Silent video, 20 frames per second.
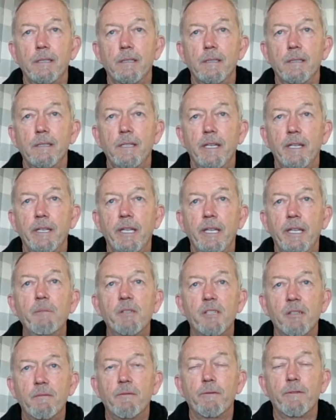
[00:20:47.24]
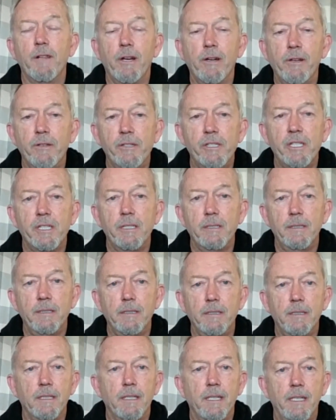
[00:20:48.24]
it ebbs and flows,
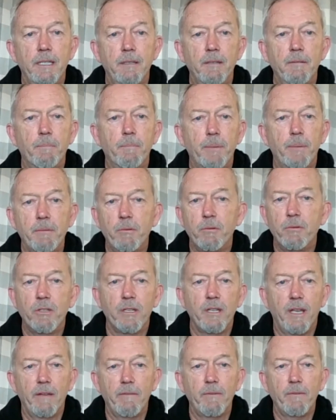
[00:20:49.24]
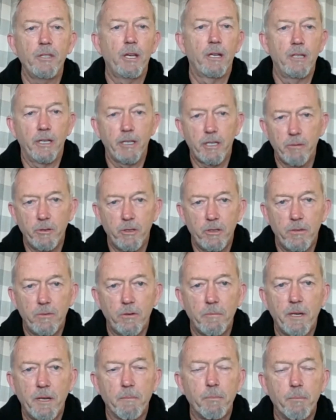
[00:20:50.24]
and people have, like you talk
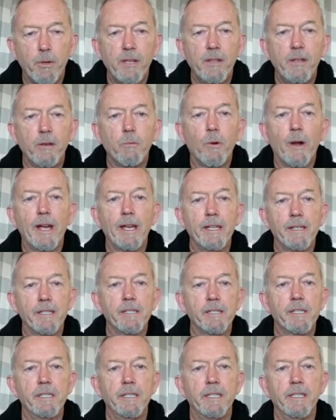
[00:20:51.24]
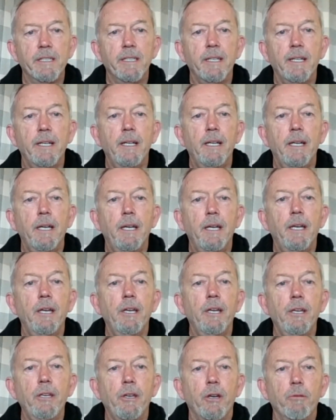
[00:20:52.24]
about breathing rate, isn't
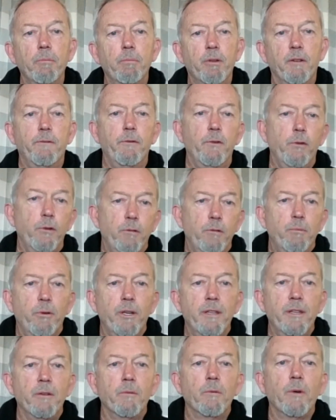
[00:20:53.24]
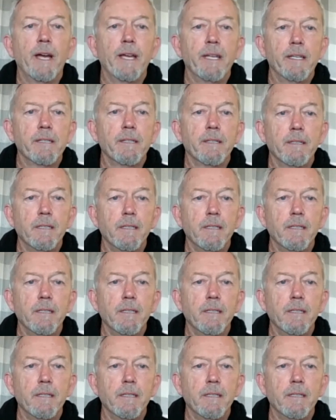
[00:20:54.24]
it? Preferred breathing rate.